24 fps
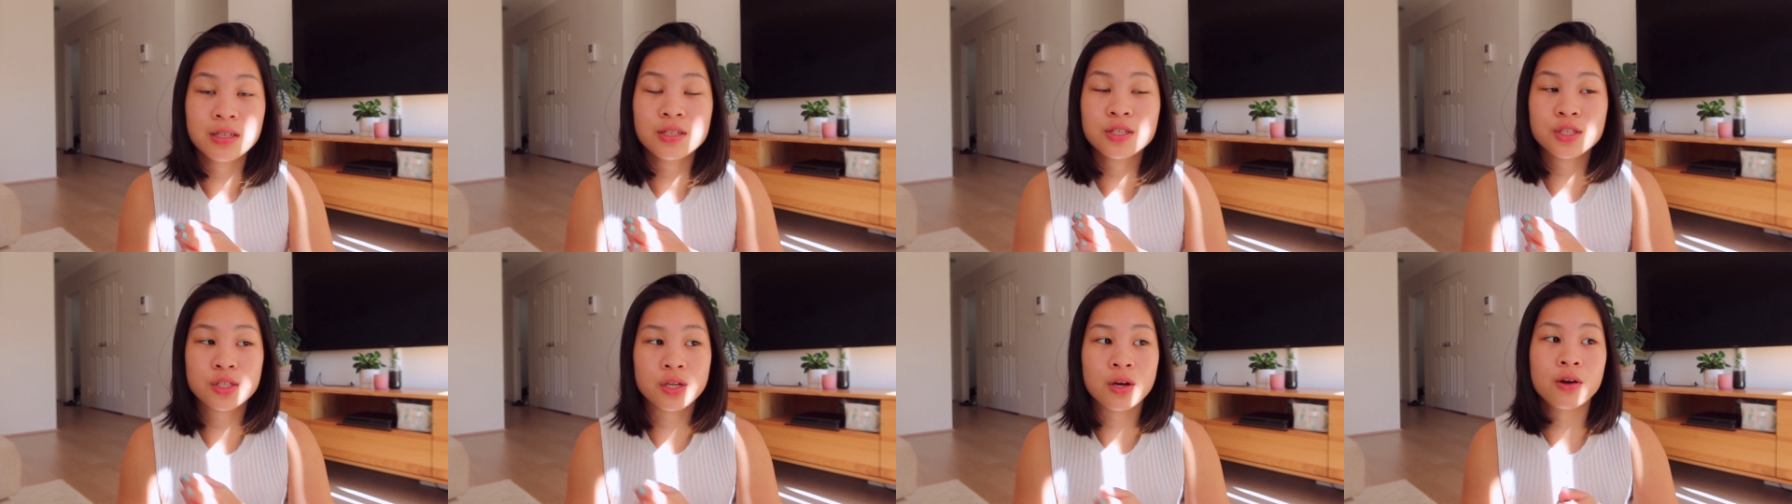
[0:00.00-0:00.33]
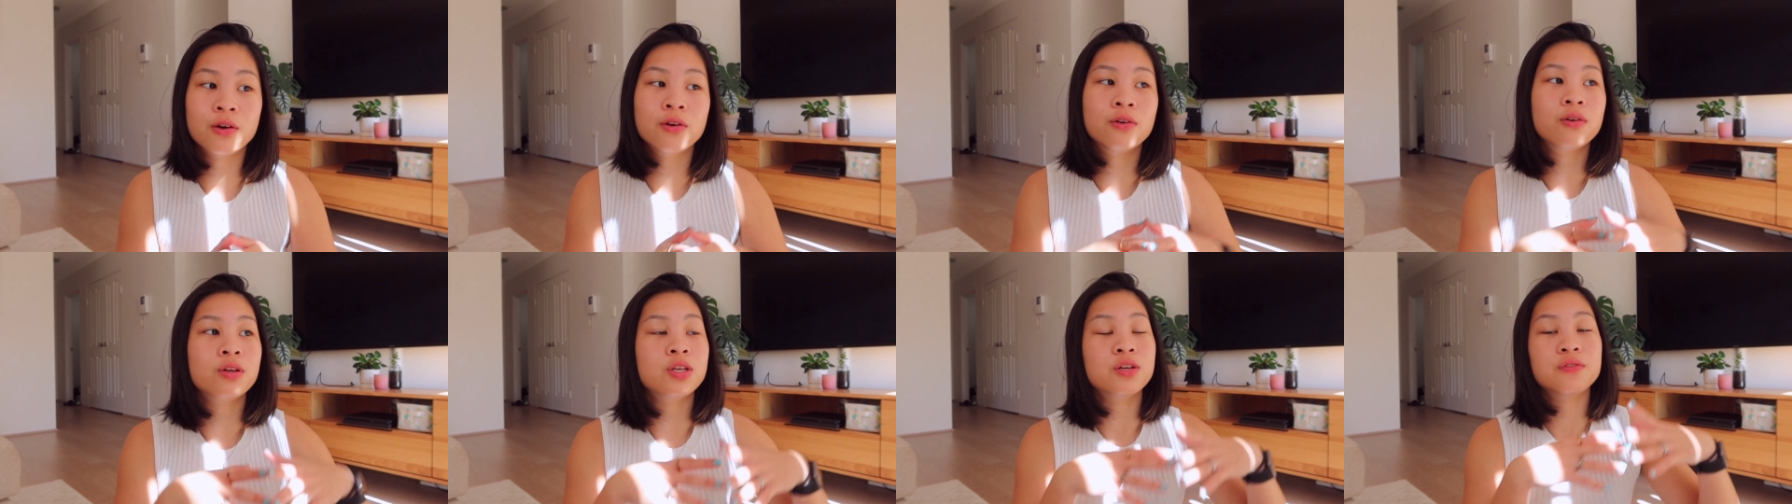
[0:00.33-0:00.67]

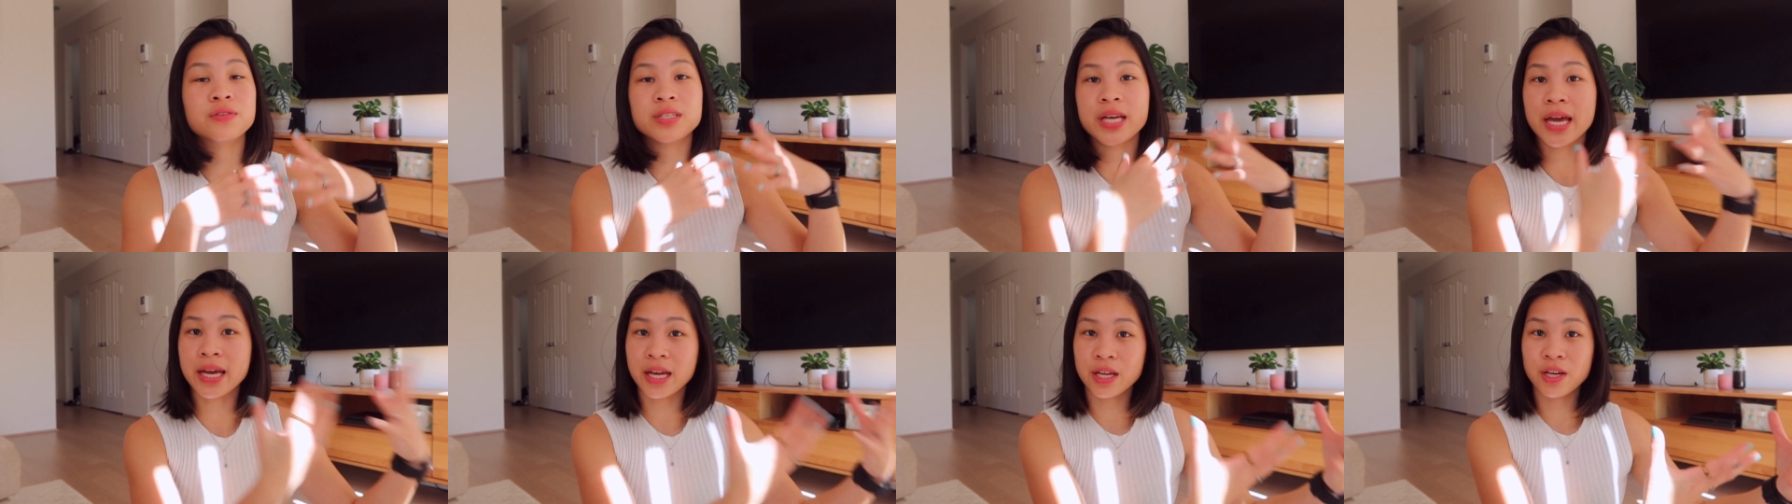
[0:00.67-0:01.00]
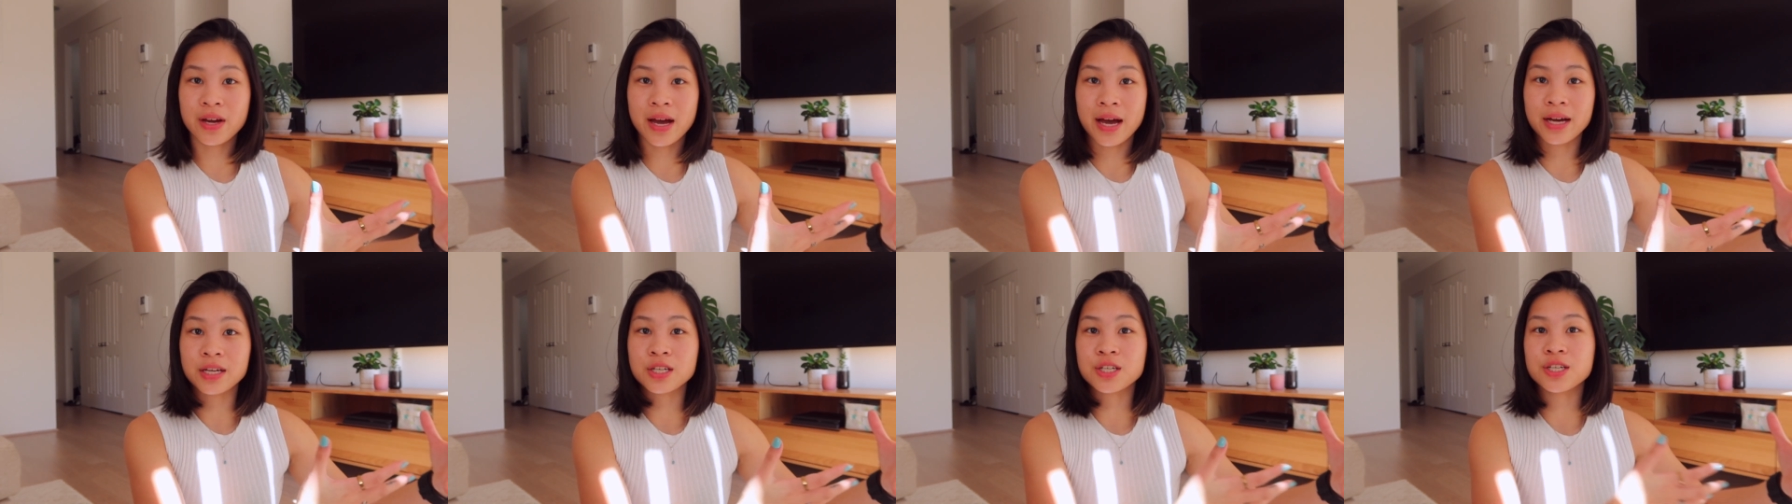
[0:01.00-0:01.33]
So you've taken
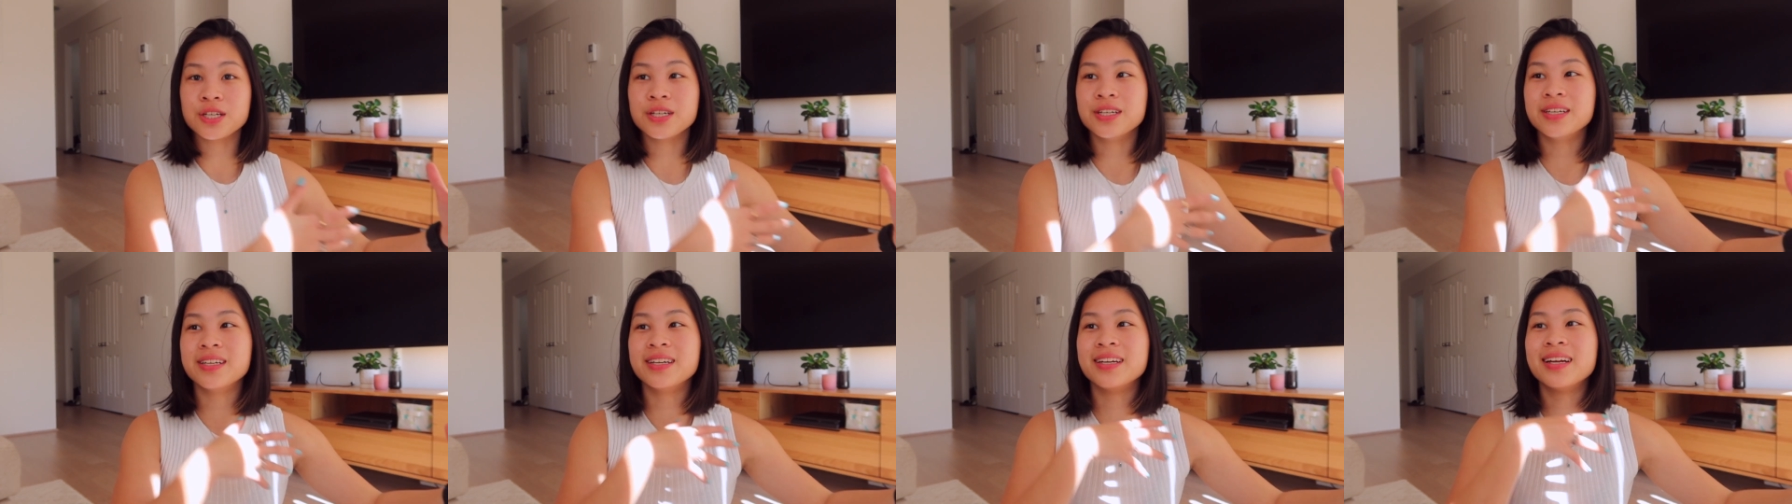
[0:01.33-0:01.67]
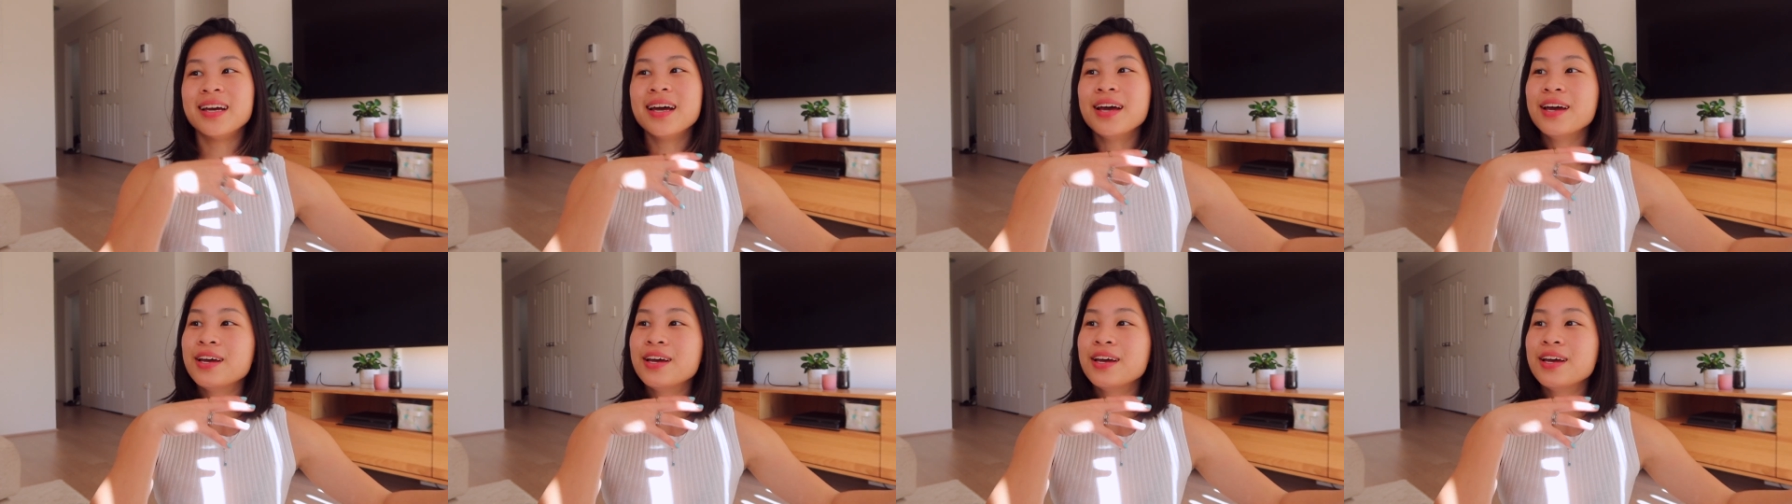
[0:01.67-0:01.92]
your action,